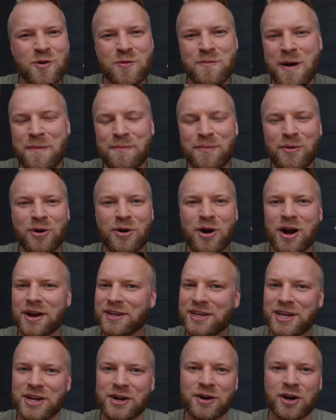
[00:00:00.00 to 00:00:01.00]
remember a
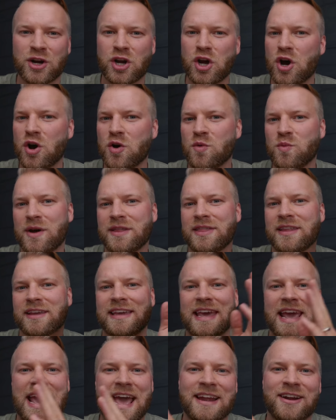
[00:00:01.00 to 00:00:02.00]
year ago when the
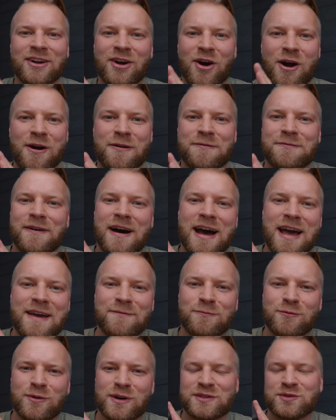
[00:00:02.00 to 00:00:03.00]
Canon
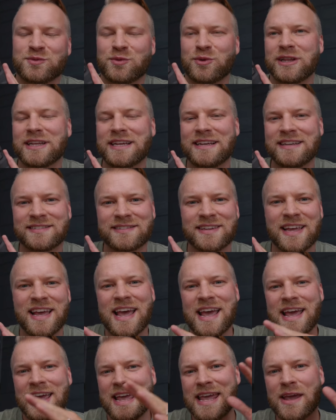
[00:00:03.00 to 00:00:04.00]
R5 was released,
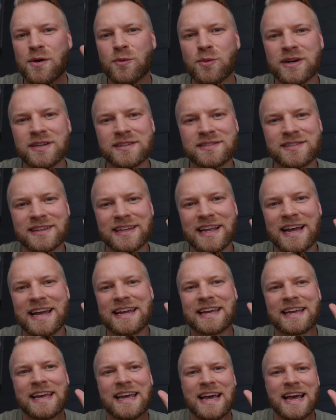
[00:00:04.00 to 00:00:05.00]
it was
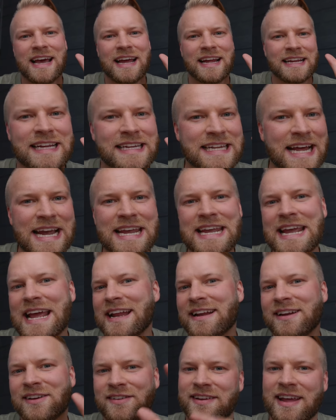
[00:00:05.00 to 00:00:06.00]
like night
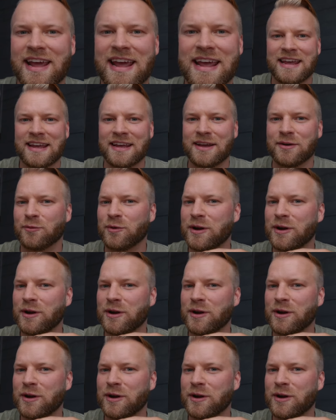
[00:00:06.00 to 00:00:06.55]
and day.